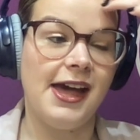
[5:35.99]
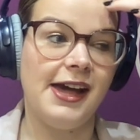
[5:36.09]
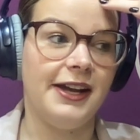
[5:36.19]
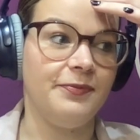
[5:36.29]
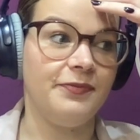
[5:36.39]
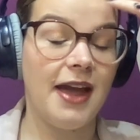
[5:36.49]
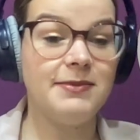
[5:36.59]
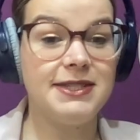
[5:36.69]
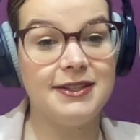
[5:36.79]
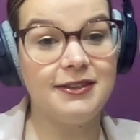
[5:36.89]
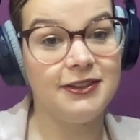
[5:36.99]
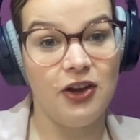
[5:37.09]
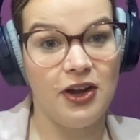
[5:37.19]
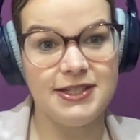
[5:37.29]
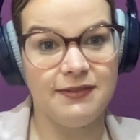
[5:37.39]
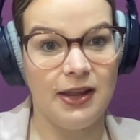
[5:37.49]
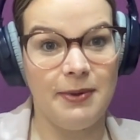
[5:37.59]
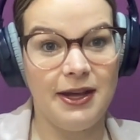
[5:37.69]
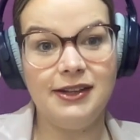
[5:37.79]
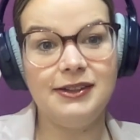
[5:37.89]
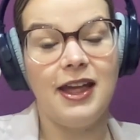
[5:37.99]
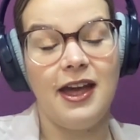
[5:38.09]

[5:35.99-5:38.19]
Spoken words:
I'm still not a developer,